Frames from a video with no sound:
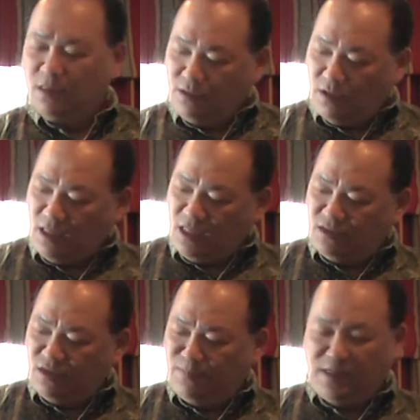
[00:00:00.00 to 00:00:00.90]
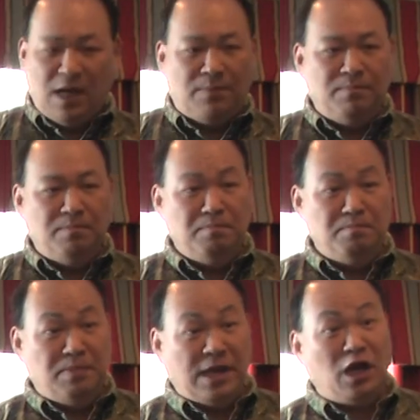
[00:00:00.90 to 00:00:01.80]
your insert become
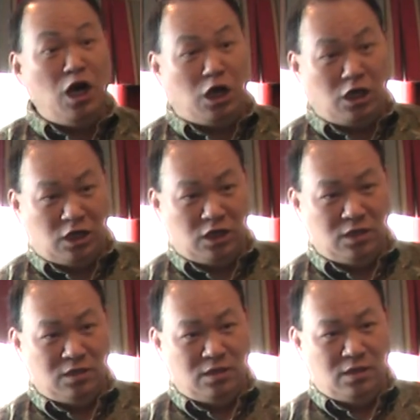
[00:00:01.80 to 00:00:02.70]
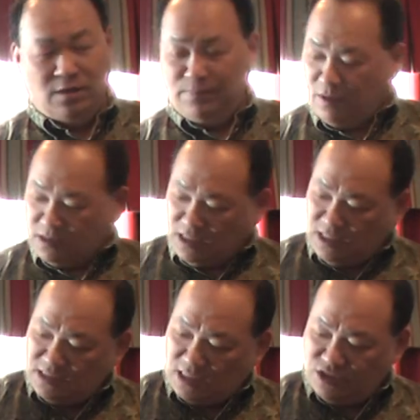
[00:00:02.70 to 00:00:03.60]
bigger because the
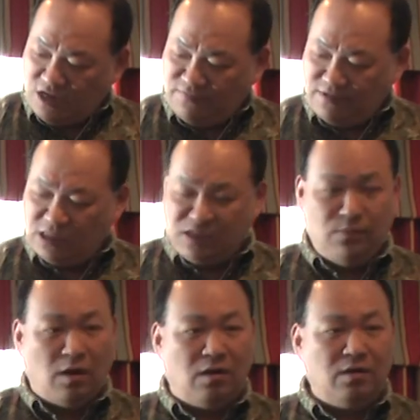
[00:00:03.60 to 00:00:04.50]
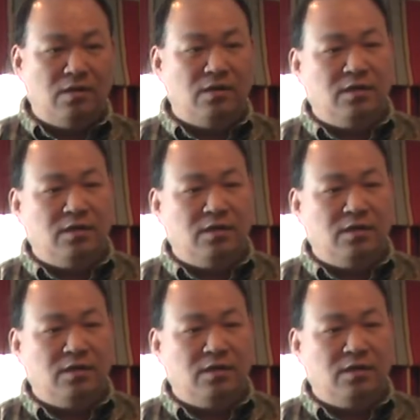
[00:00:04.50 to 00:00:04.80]
inside shaft is small.